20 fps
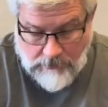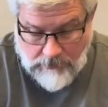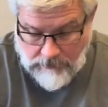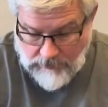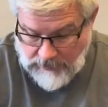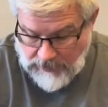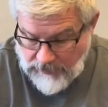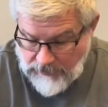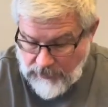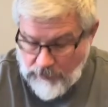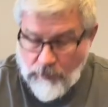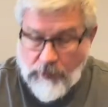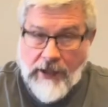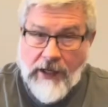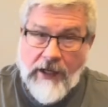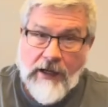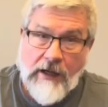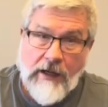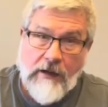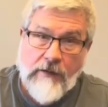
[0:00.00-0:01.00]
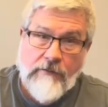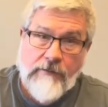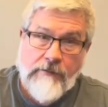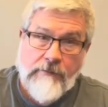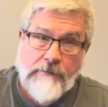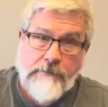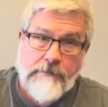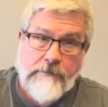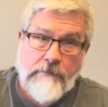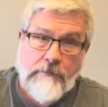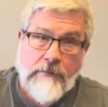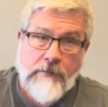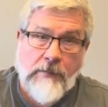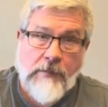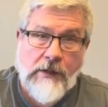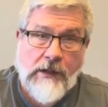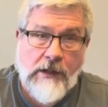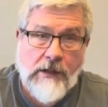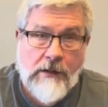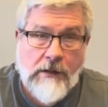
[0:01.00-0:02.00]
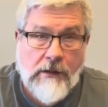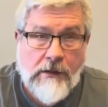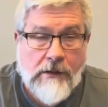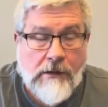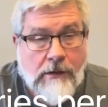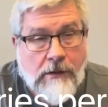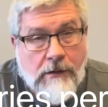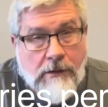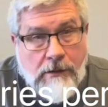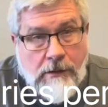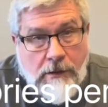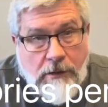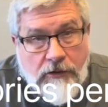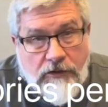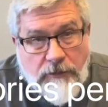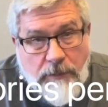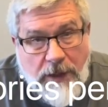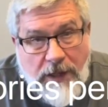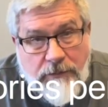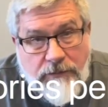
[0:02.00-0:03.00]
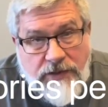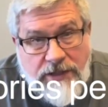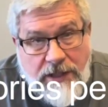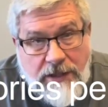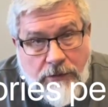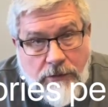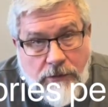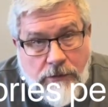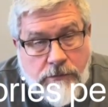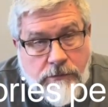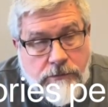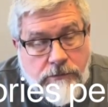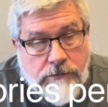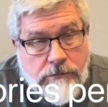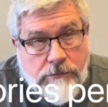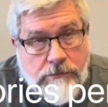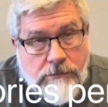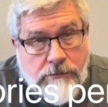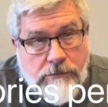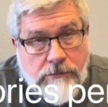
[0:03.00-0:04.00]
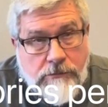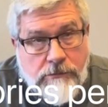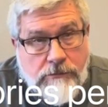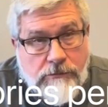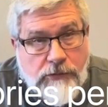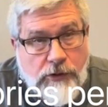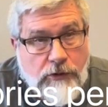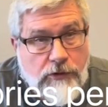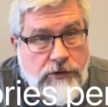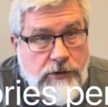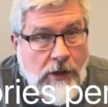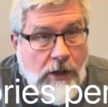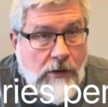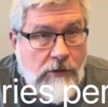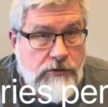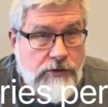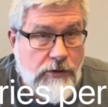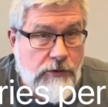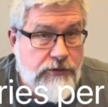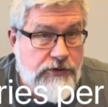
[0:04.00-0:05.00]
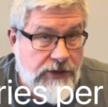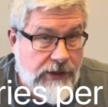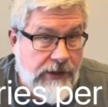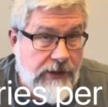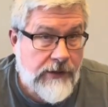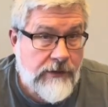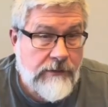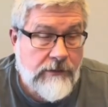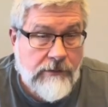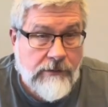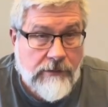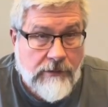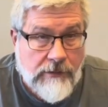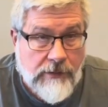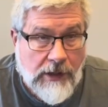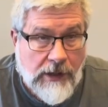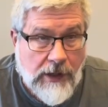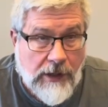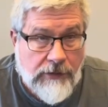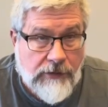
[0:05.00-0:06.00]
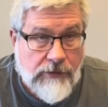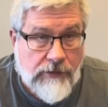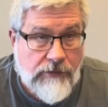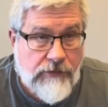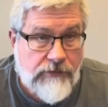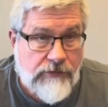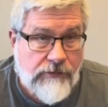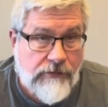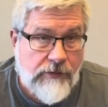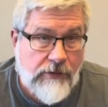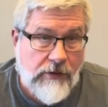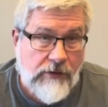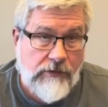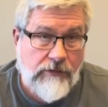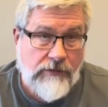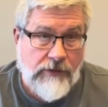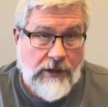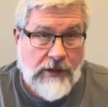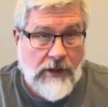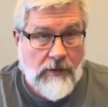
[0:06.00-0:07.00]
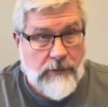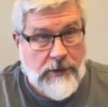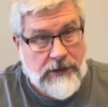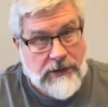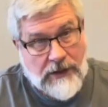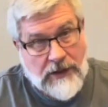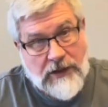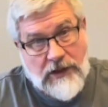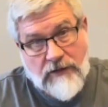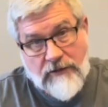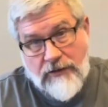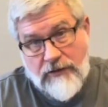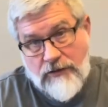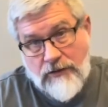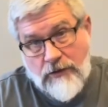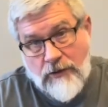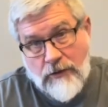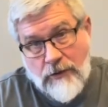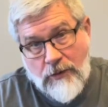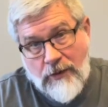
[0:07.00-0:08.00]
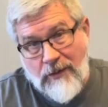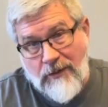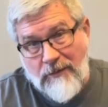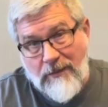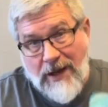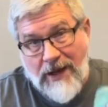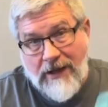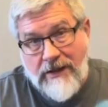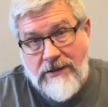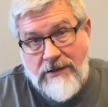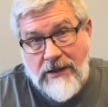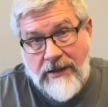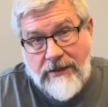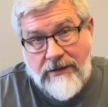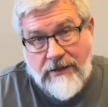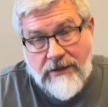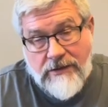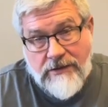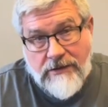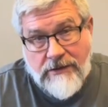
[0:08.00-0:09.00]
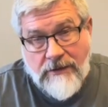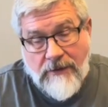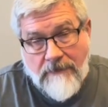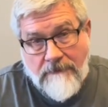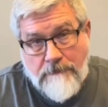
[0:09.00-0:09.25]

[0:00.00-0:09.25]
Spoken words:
And then we have Spam single. And there's also chicken that I use. They come in individual packets like this.